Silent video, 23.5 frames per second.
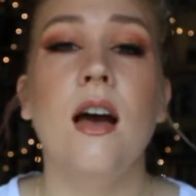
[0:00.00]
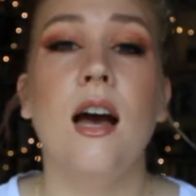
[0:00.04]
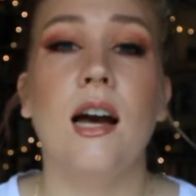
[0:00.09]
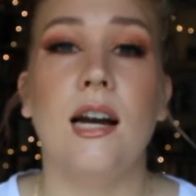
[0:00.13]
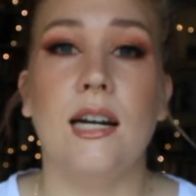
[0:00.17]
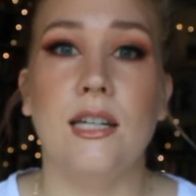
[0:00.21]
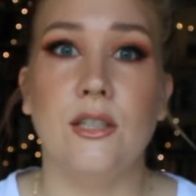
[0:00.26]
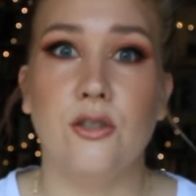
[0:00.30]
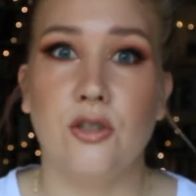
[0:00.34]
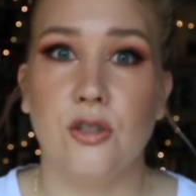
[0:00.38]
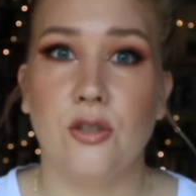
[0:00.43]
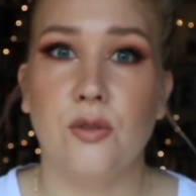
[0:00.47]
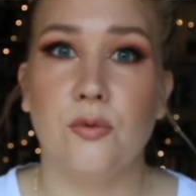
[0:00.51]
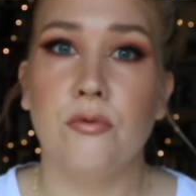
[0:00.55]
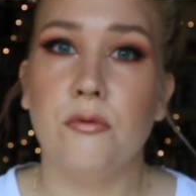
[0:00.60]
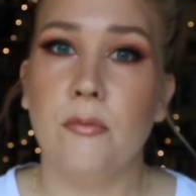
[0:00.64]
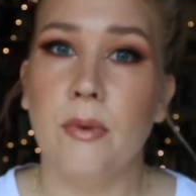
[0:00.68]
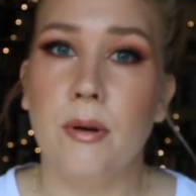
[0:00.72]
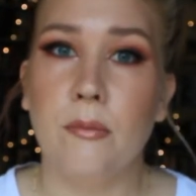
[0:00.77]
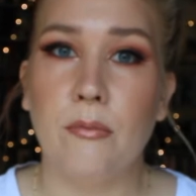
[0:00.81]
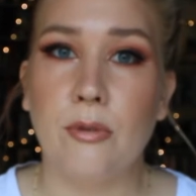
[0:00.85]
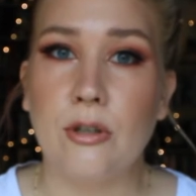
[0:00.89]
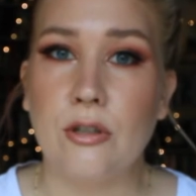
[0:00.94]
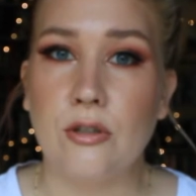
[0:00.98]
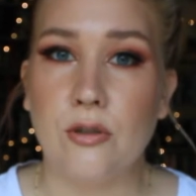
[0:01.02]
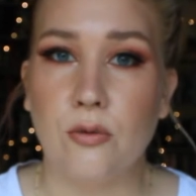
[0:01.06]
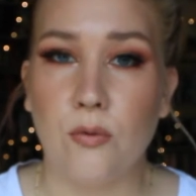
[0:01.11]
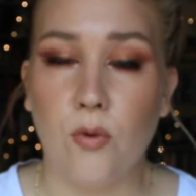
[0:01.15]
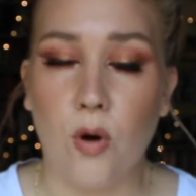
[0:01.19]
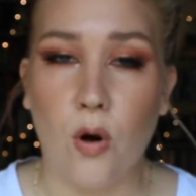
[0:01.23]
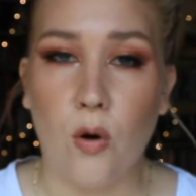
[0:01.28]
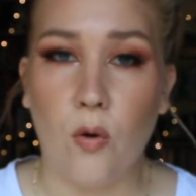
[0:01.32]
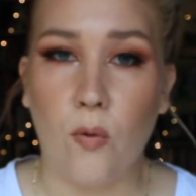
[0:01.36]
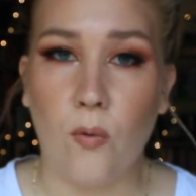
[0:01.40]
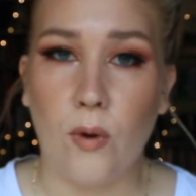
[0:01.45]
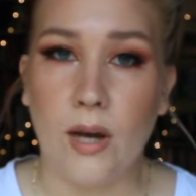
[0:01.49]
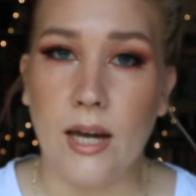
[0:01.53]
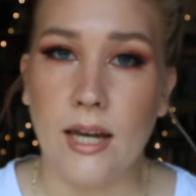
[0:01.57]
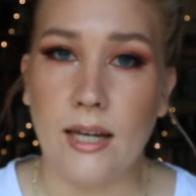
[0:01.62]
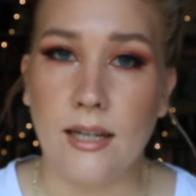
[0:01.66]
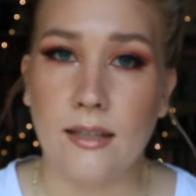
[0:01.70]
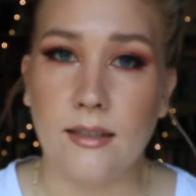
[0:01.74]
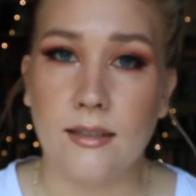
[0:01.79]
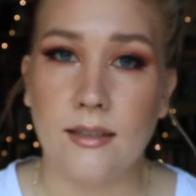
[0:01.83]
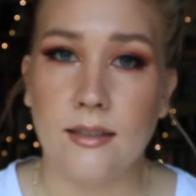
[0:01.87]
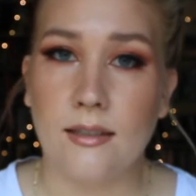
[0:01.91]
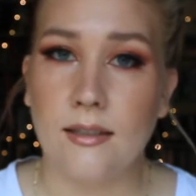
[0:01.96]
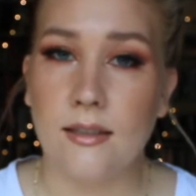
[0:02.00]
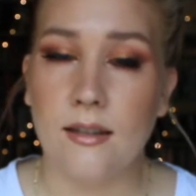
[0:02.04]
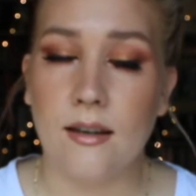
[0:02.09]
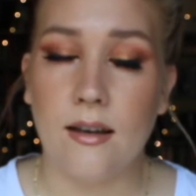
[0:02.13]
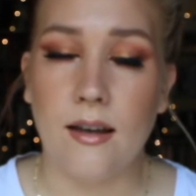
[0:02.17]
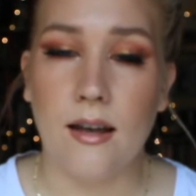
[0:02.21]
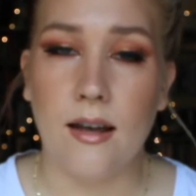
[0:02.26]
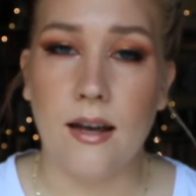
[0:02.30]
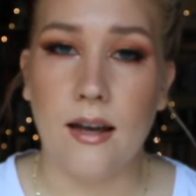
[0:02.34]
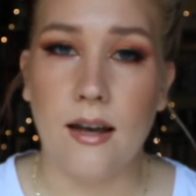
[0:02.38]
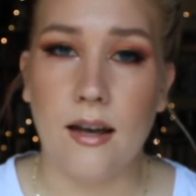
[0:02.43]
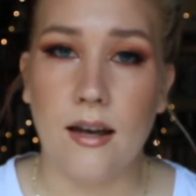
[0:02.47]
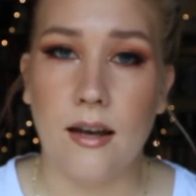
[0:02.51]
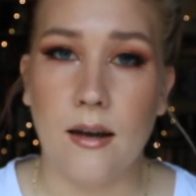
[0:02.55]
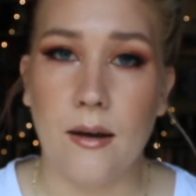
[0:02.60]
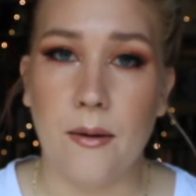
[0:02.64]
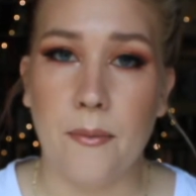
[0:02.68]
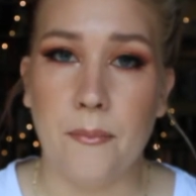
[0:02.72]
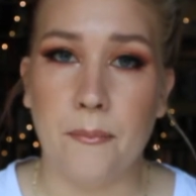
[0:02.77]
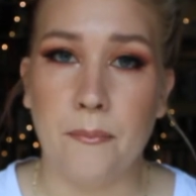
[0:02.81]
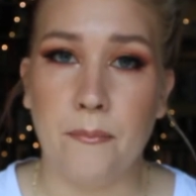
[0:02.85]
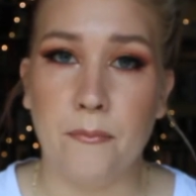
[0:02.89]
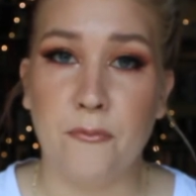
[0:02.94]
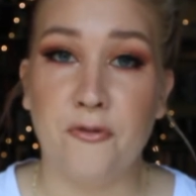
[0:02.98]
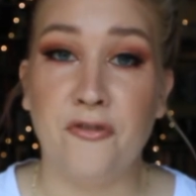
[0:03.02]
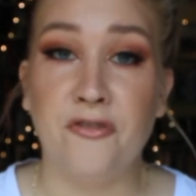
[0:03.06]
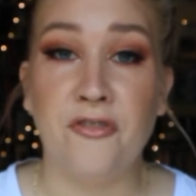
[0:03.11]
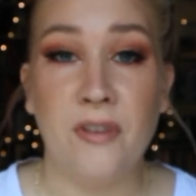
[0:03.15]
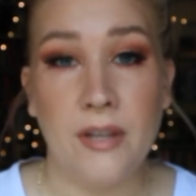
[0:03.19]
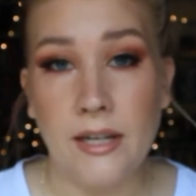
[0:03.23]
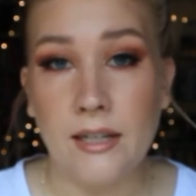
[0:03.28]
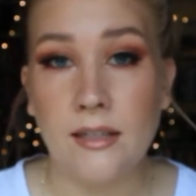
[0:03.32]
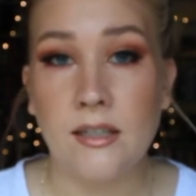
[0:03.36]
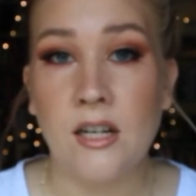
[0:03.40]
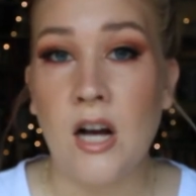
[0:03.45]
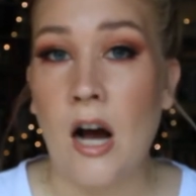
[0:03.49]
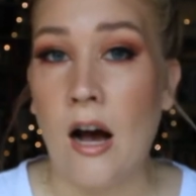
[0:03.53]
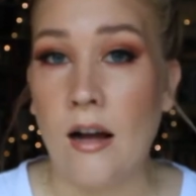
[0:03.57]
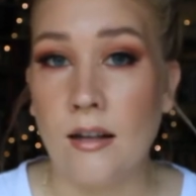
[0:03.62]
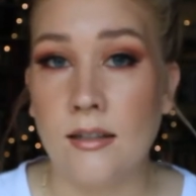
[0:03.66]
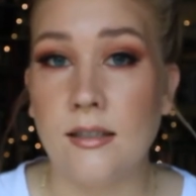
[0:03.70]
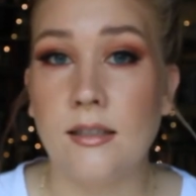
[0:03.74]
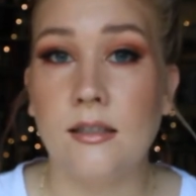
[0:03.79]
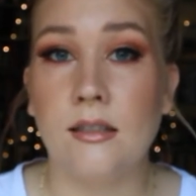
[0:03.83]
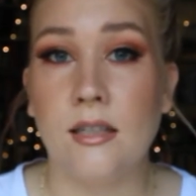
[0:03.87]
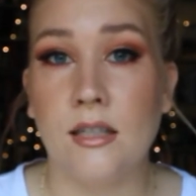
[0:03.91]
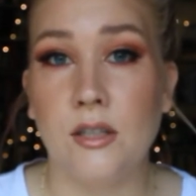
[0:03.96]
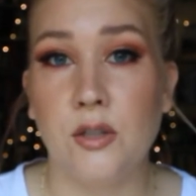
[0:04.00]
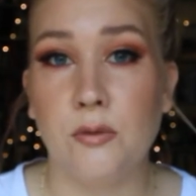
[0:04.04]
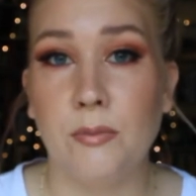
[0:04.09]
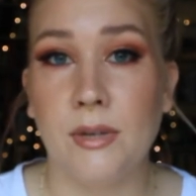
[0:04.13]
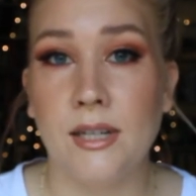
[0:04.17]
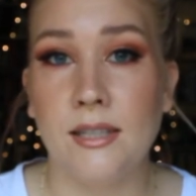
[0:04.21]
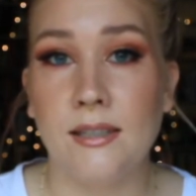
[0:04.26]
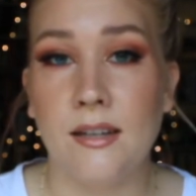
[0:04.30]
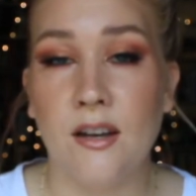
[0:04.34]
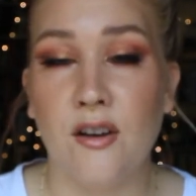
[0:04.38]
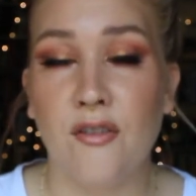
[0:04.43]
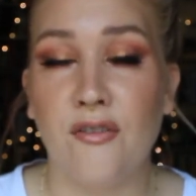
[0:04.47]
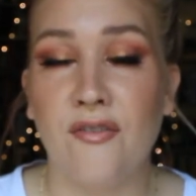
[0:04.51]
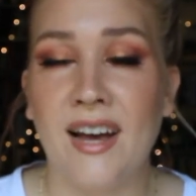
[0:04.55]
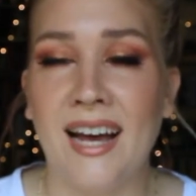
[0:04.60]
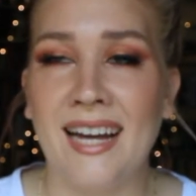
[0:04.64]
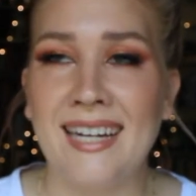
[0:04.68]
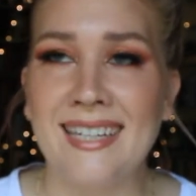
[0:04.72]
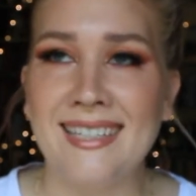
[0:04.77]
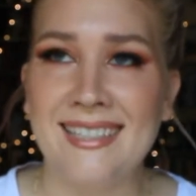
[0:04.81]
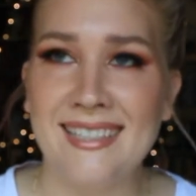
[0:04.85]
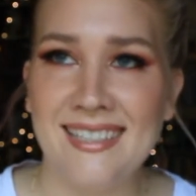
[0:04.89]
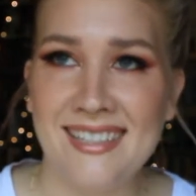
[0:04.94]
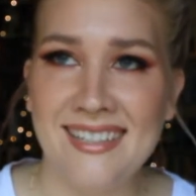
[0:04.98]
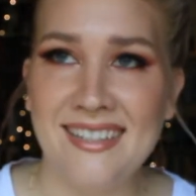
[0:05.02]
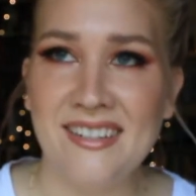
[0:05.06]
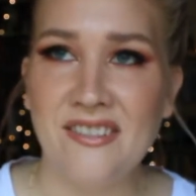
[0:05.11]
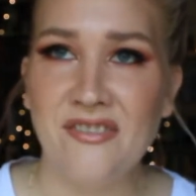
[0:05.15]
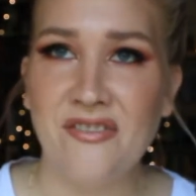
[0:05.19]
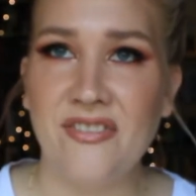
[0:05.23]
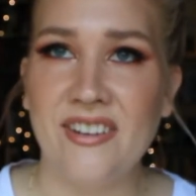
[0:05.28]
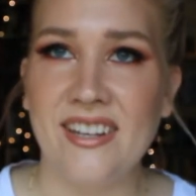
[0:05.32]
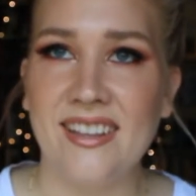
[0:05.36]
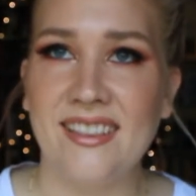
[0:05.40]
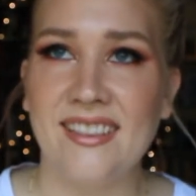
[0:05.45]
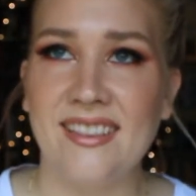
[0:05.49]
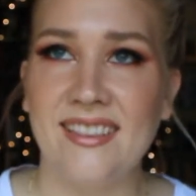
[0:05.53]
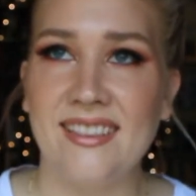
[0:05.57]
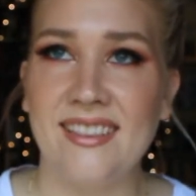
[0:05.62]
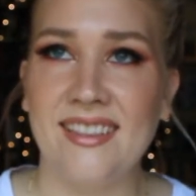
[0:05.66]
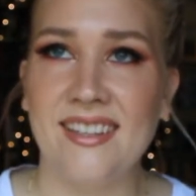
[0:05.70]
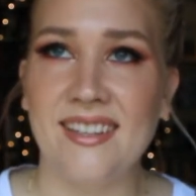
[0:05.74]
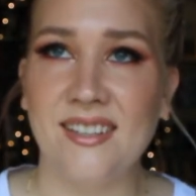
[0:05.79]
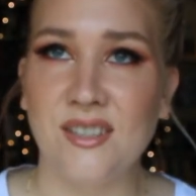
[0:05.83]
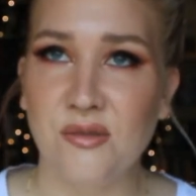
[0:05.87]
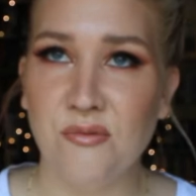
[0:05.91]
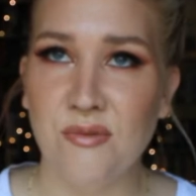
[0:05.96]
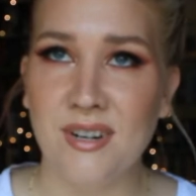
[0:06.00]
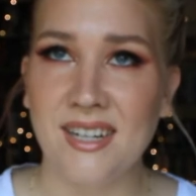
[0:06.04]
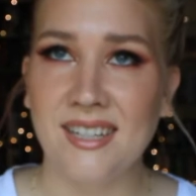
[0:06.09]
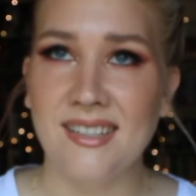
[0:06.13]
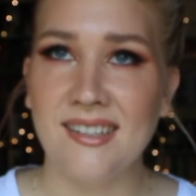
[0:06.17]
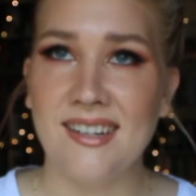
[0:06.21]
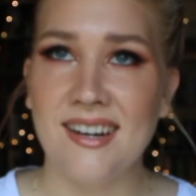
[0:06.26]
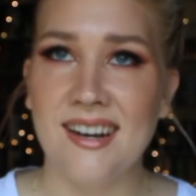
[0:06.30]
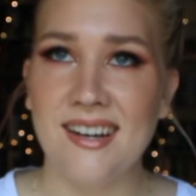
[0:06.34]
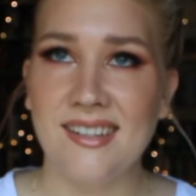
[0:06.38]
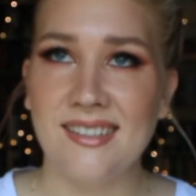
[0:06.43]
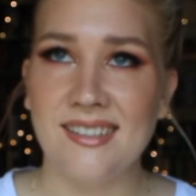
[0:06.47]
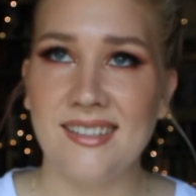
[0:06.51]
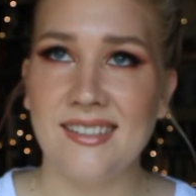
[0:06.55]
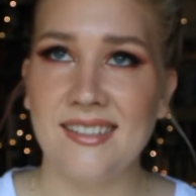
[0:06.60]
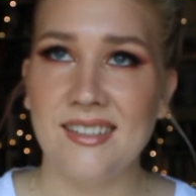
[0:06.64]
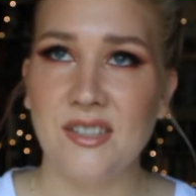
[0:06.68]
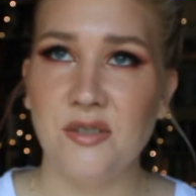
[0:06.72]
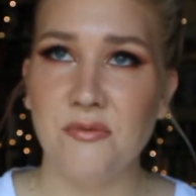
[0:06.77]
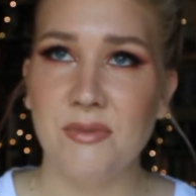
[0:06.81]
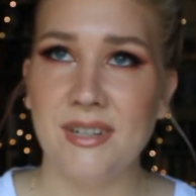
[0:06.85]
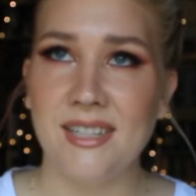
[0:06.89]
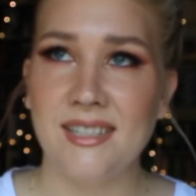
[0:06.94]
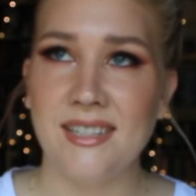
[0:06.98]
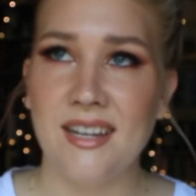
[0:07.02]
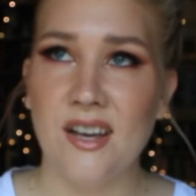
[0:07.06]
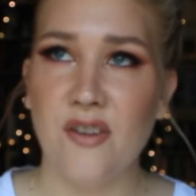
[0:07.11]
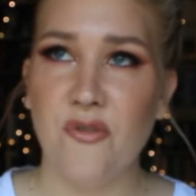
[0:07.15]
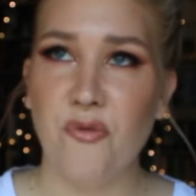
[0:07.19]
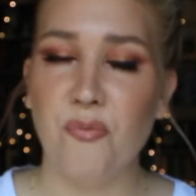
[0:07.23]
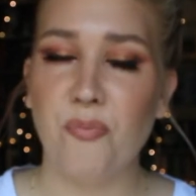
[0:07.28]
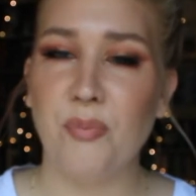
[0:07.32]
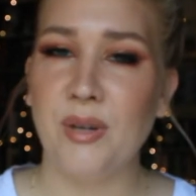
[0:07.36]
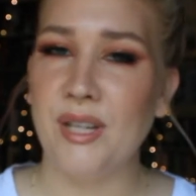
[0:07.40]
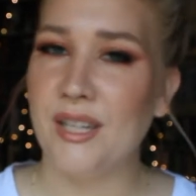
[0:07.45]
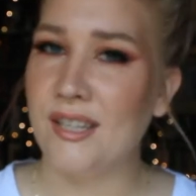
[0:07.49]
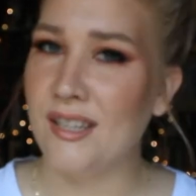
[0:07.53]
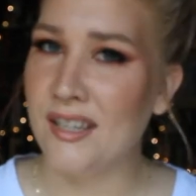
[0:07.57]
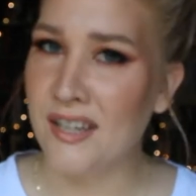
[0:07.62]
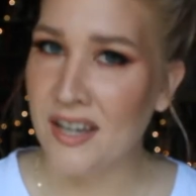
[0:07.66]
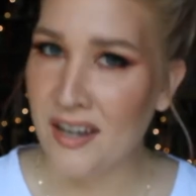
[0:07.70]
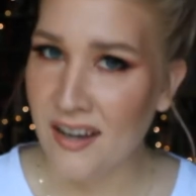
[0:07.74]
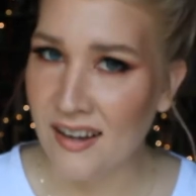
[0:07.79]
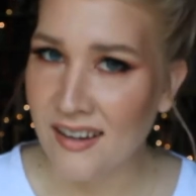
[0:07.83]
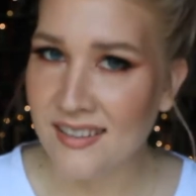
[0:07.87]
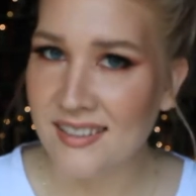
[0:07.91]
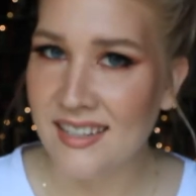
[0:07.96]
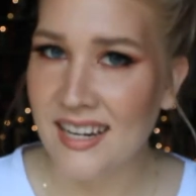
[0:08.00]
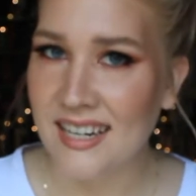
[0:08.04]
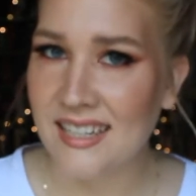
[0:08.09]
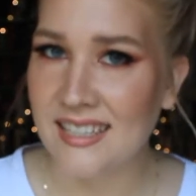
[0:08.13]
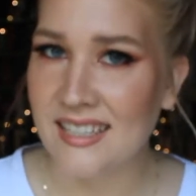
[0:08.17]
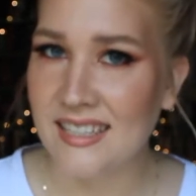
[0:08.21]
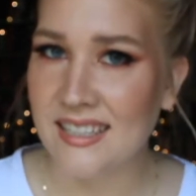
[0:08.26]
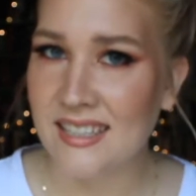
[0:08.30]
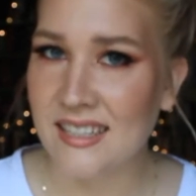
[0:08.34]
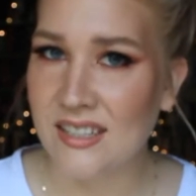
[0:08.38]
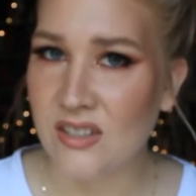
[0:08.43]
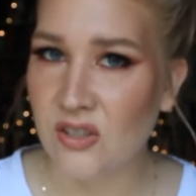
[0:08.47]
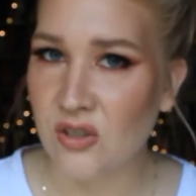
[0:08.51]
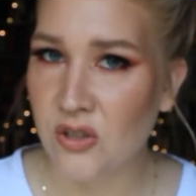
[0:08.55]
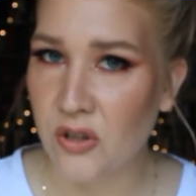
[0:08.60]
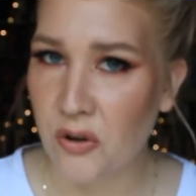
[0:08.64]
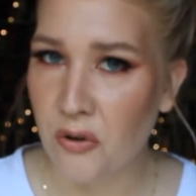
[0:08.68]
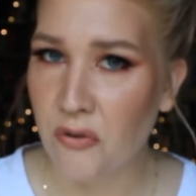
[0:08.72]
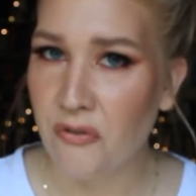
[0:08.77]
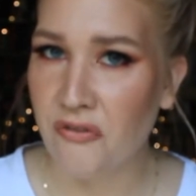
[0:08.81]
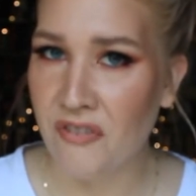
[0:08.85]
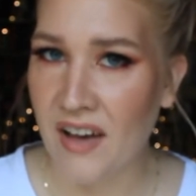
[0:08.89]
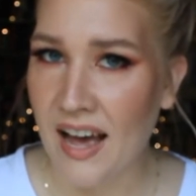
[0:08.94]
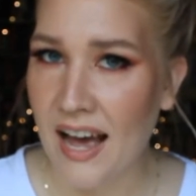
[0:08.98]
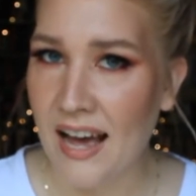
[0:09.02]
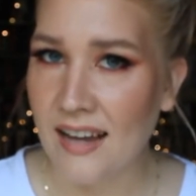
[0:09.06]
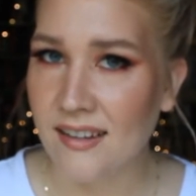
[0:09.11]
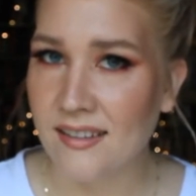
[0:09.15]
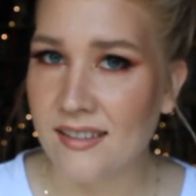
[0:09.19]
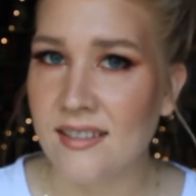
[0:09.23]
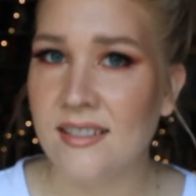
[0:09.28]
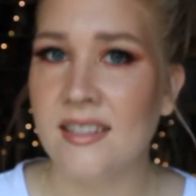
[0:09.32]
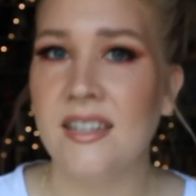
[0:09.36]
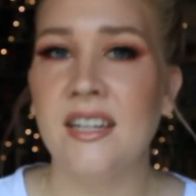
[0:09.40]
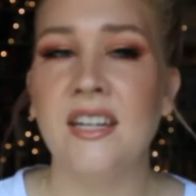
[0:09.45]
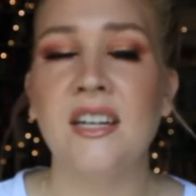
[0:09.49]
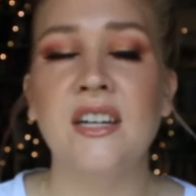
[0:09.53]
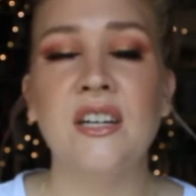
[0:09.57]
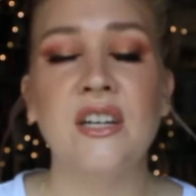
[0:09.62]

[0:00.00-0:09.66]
I just remember to always fit it constantly to myself. I didn't fit this one constantly to myself because I did it so fast.